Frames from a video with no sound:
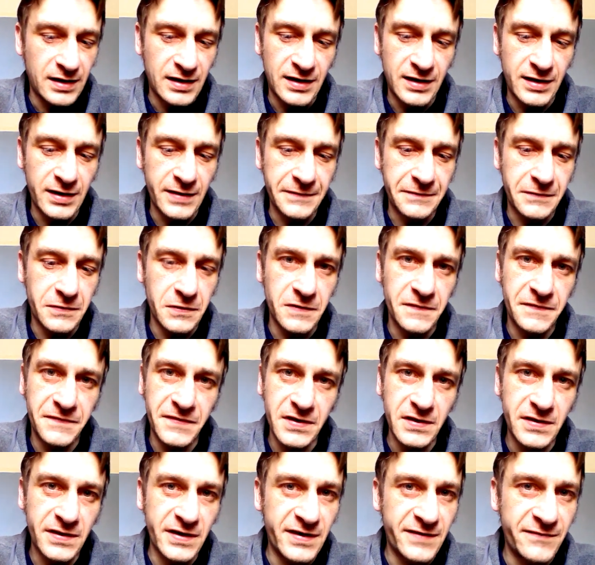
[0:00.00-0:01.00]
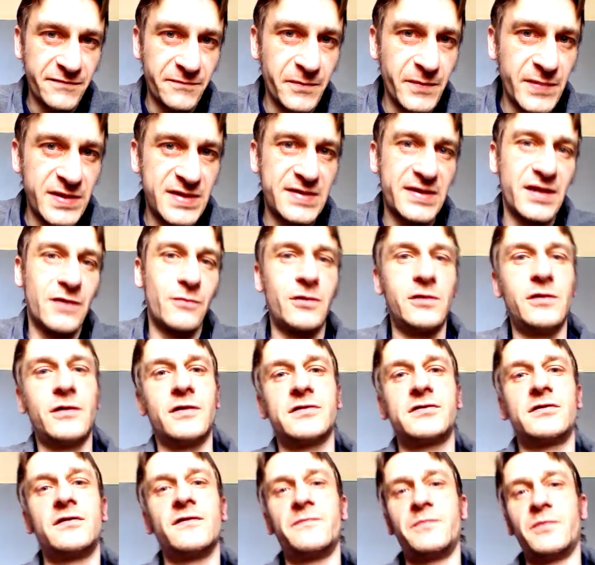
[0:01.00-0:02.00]
I've got a feeling I've missed out a lot
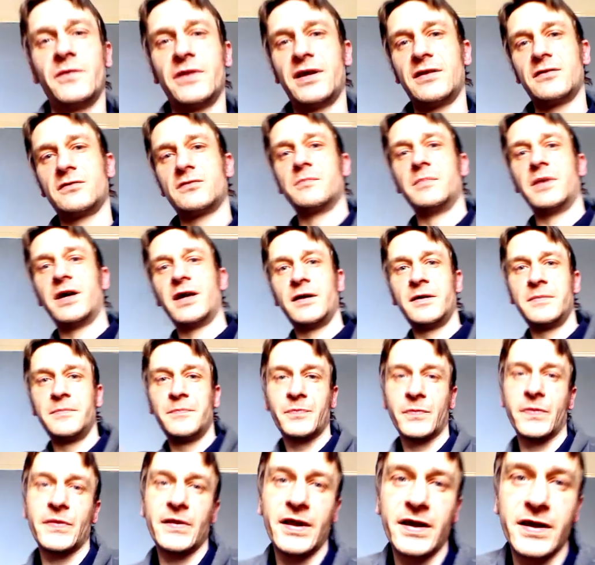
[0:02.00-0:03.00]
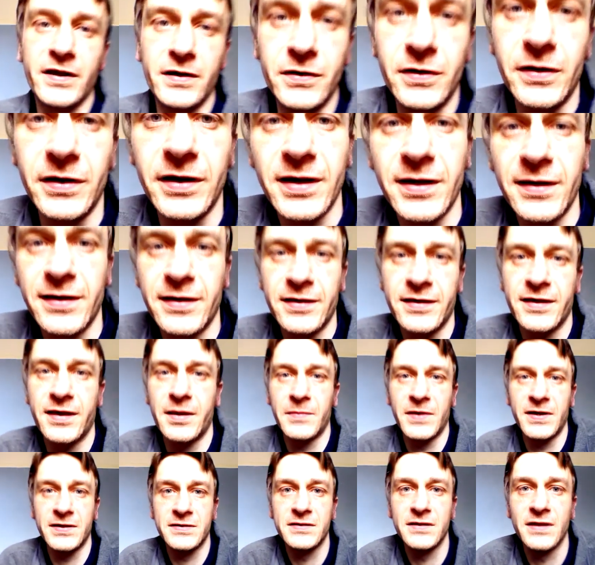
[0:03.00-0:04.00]
of stuff, but that doesn't matter. I can
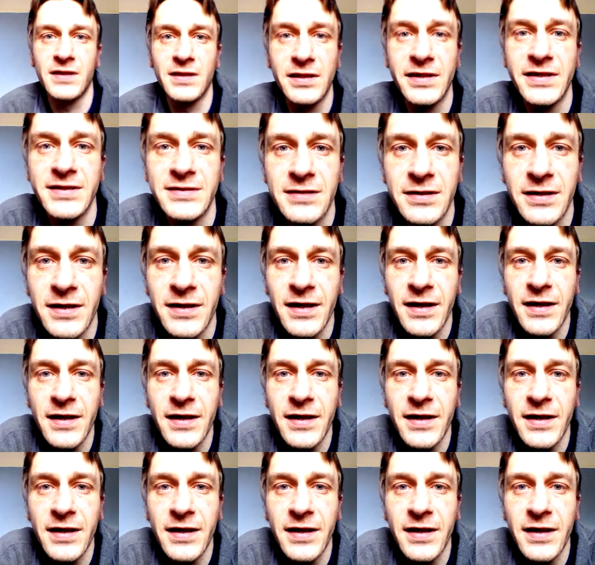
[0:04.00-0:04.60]
get back to that later.